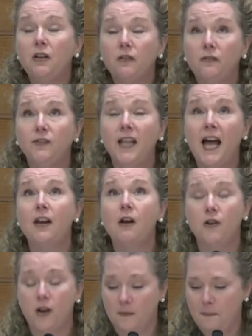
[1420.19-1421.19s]
flat
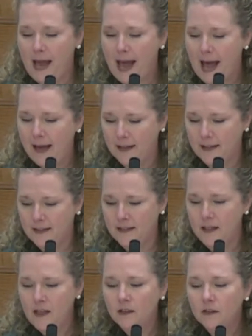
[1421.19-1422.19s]
on our backs,
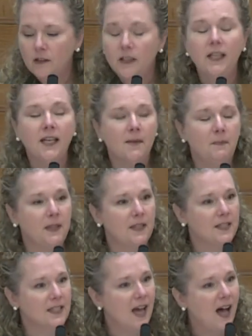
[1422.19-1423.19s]
looking up at the
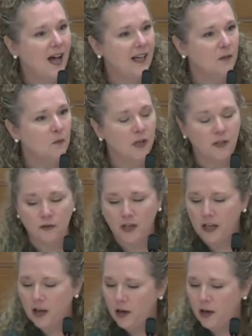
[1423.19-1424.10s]
sky and wondering,